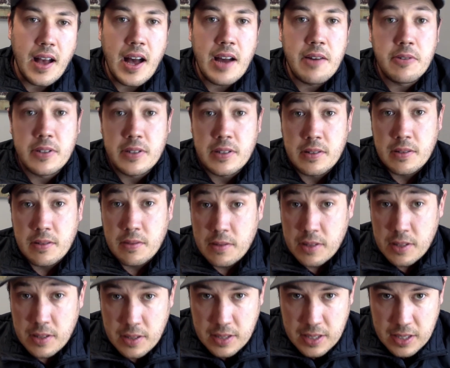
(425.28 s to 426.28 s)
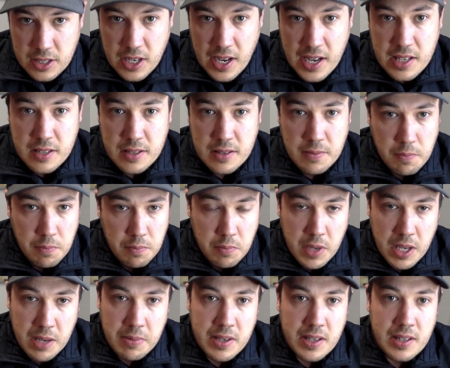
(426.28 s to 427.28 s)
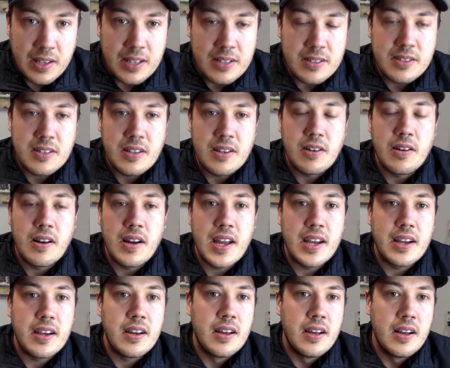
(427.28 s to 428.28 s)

would suggest maybe considering